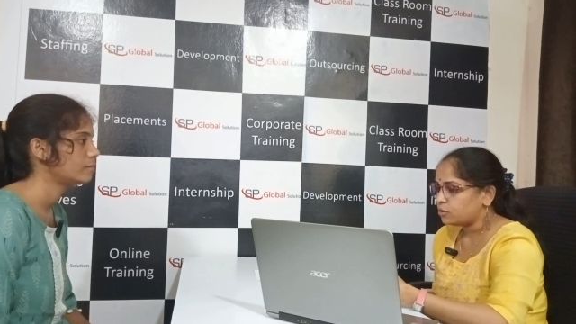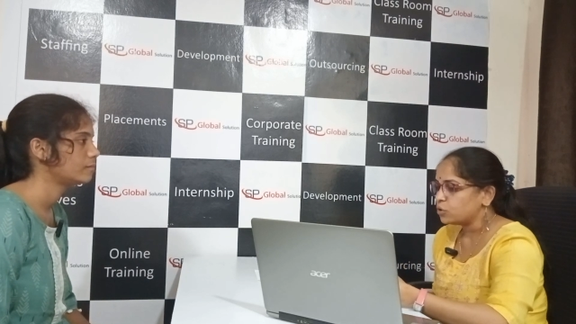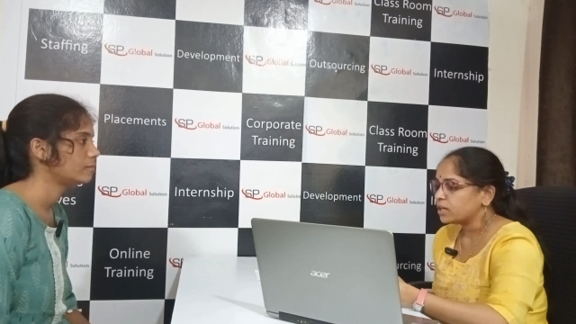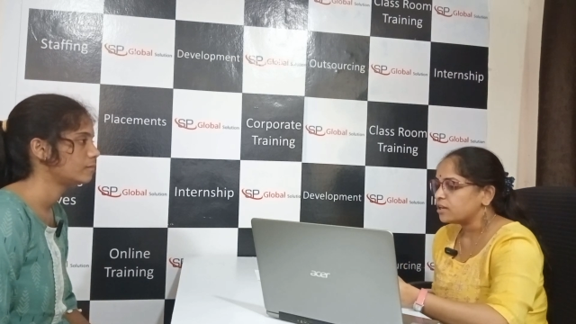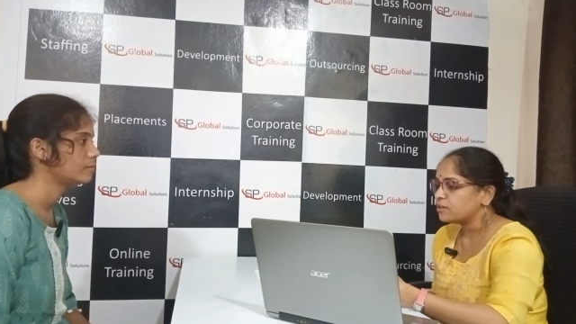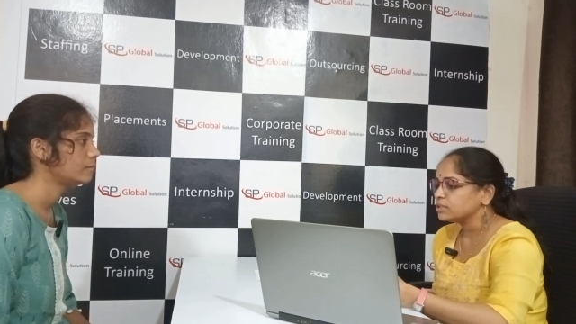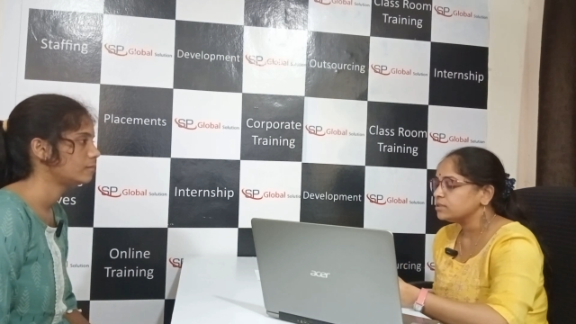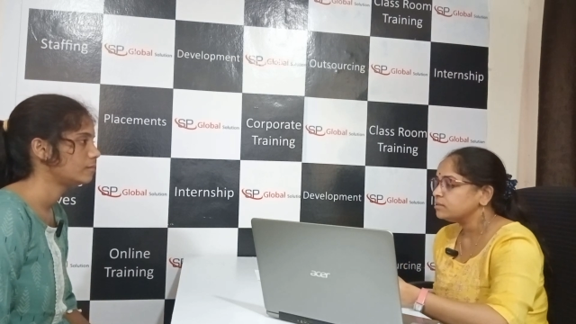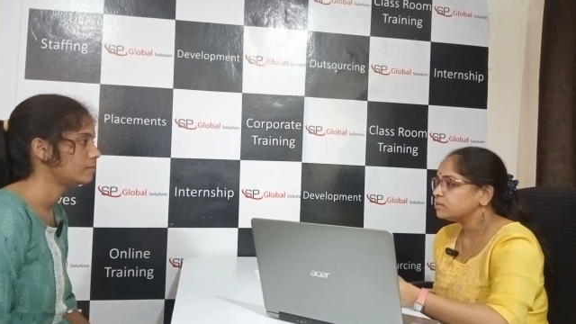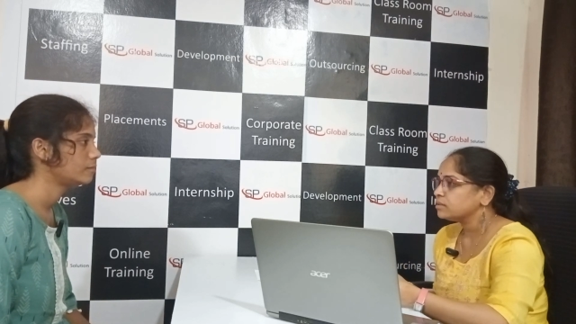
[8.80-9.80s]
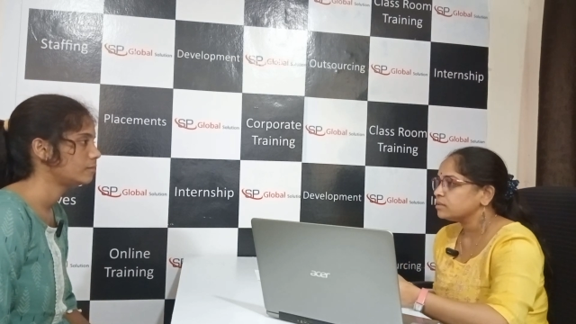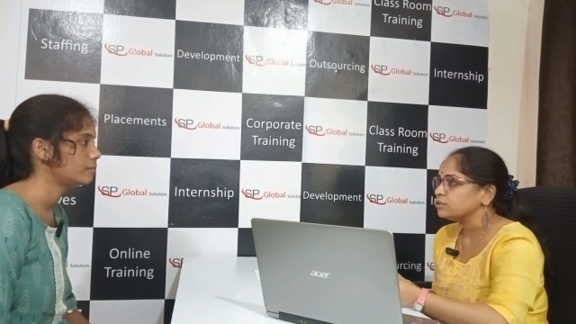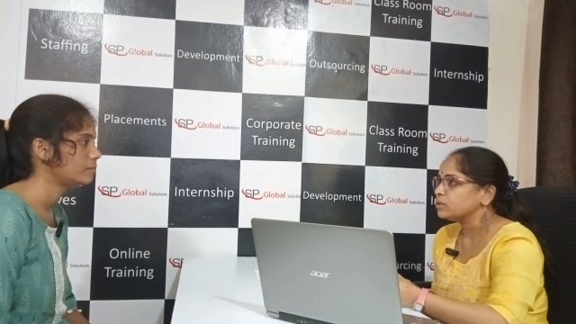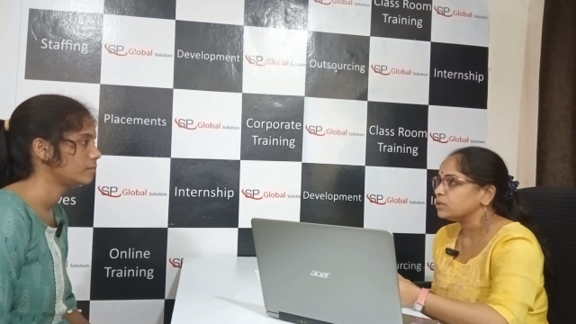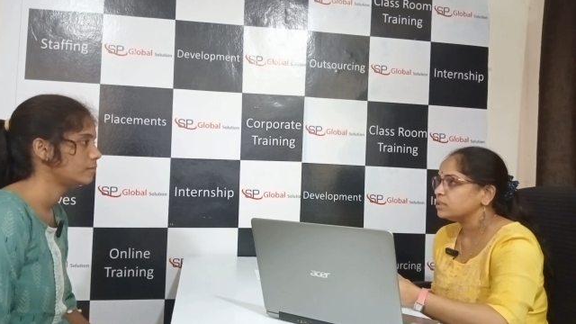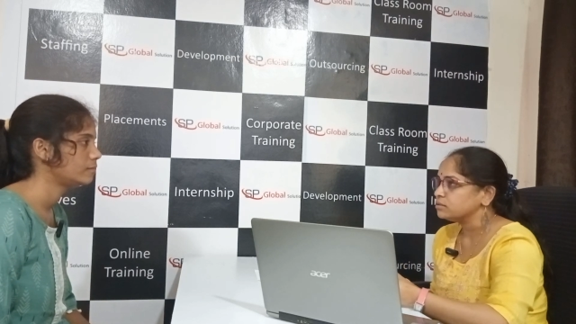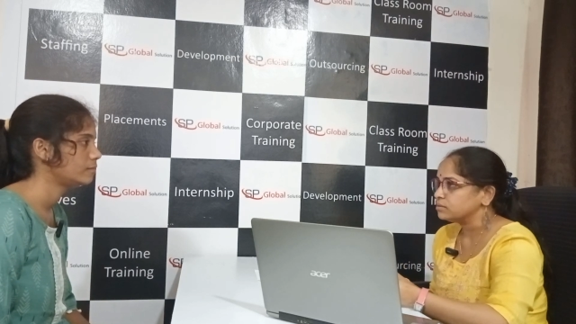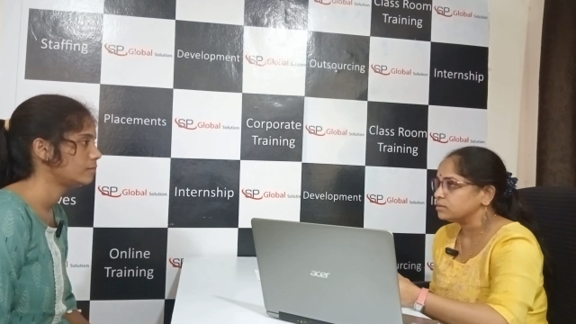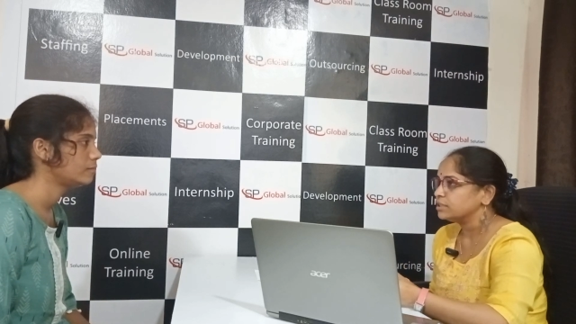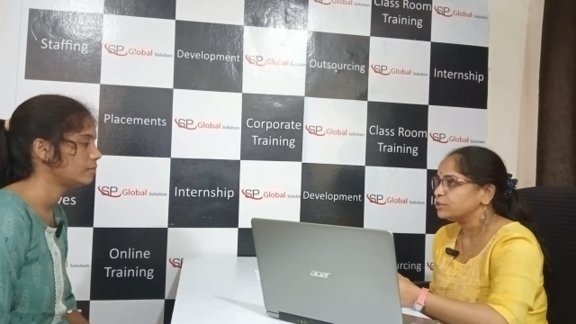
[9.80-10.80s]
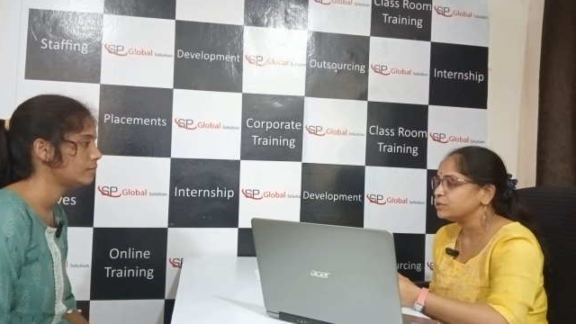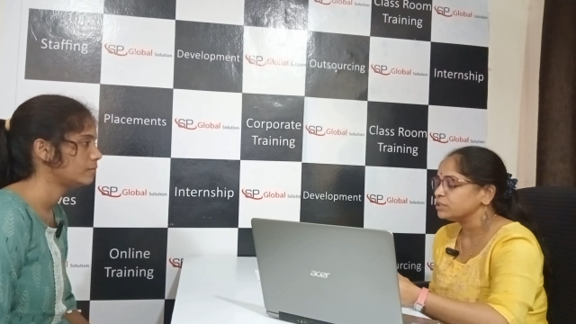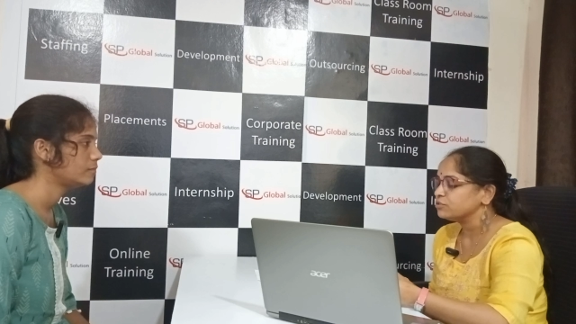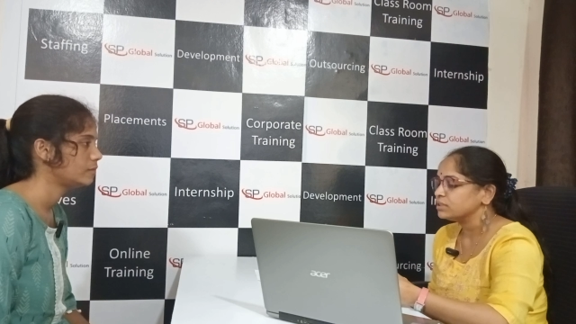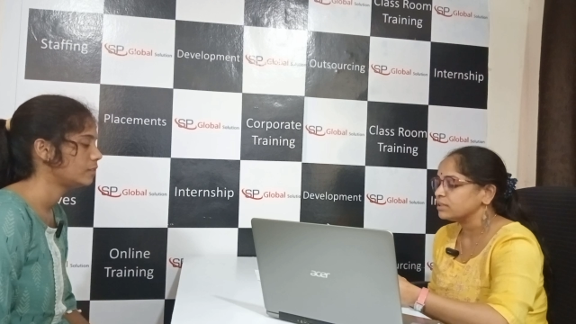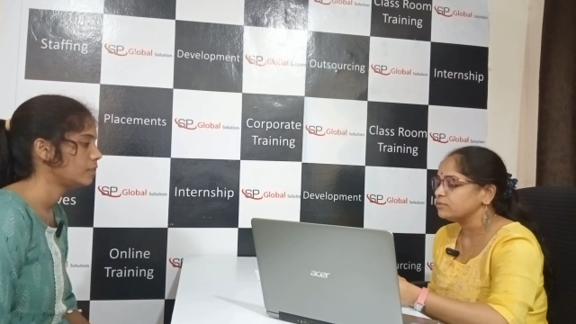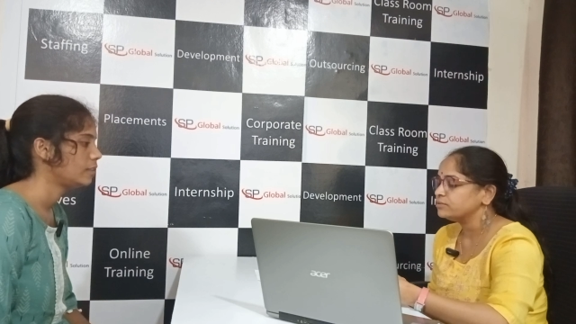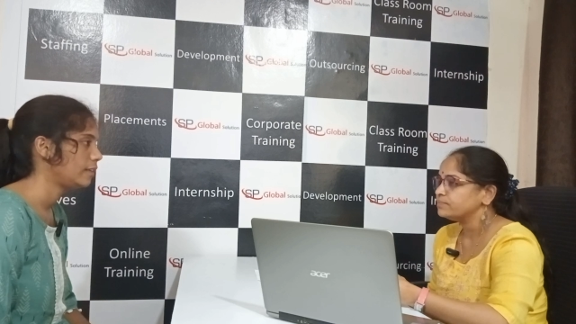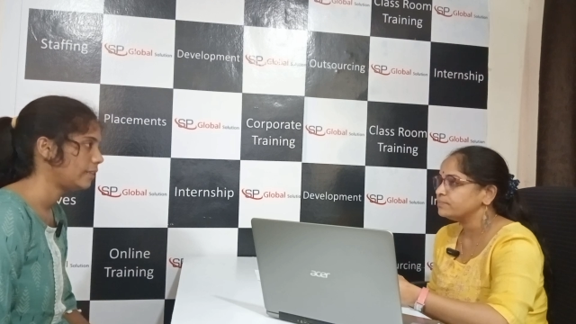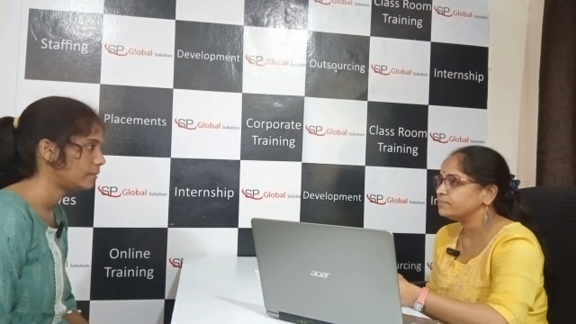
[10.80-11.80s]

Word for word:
Speaker 1: Okay, Lavanya, can you introduce yourself?